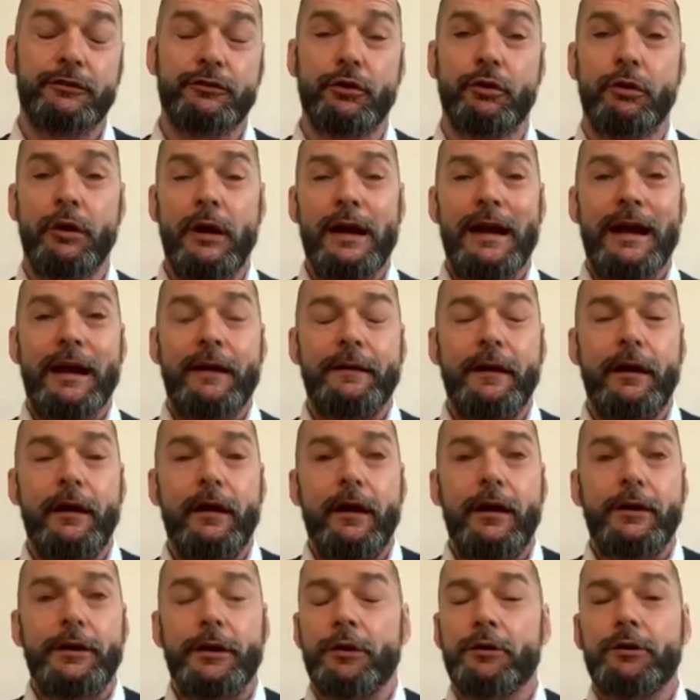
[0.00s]
So
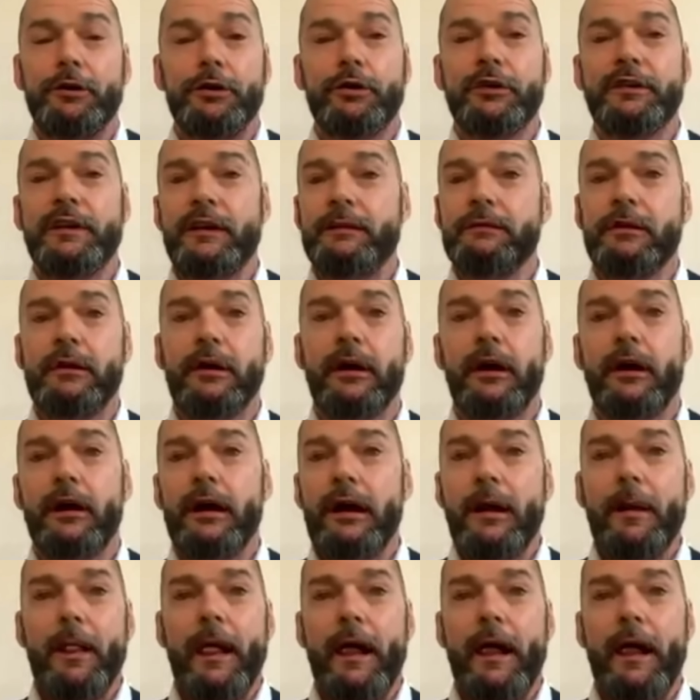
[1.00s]
you know, look, there are.